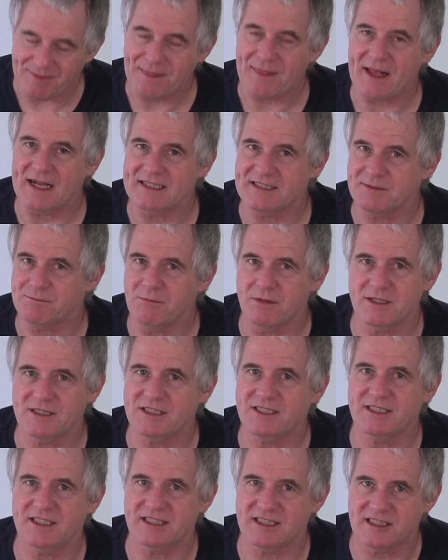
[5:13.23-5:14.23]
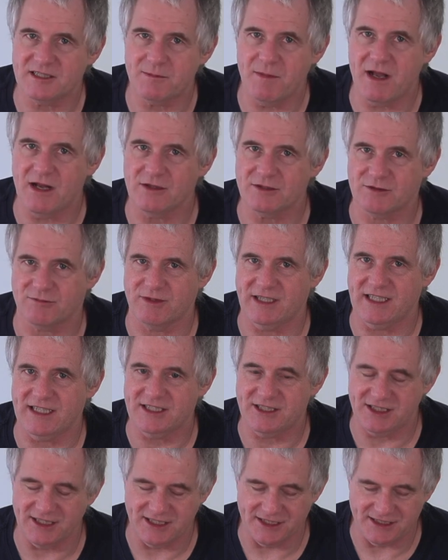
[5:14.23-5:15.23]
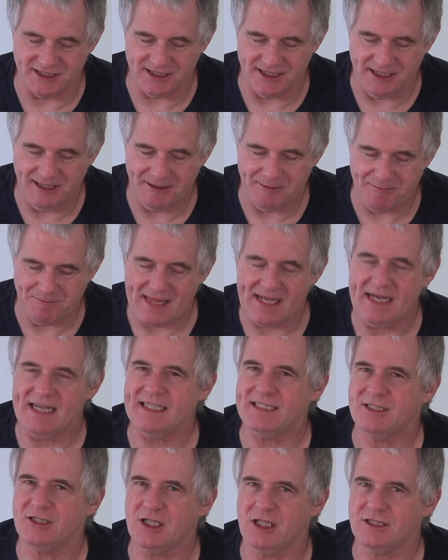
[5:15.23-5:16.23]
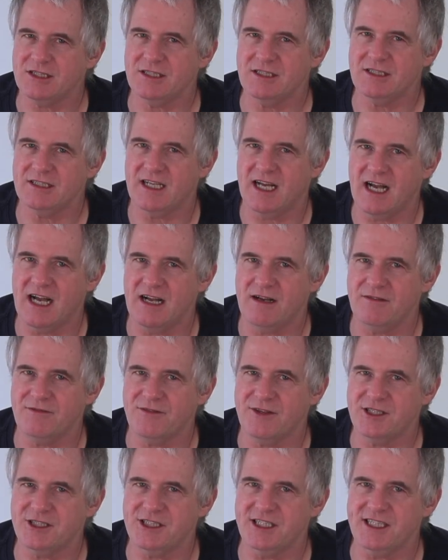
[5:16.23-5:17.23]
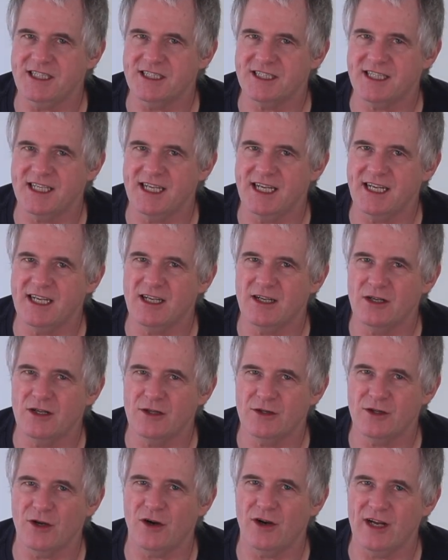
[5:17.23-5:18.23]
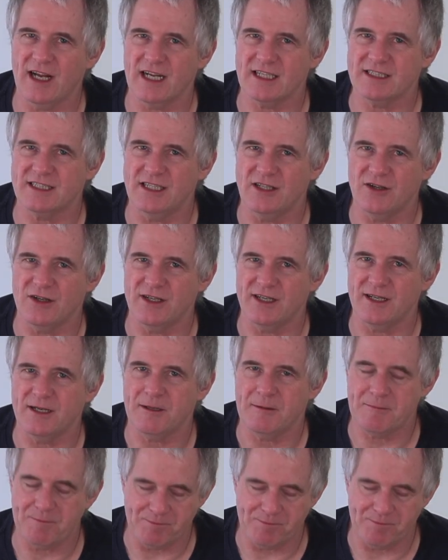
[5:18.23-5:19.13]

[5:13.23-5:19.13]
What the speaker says: As much as it smells really cheesy, it doesn't have the cheese kick that I actually like.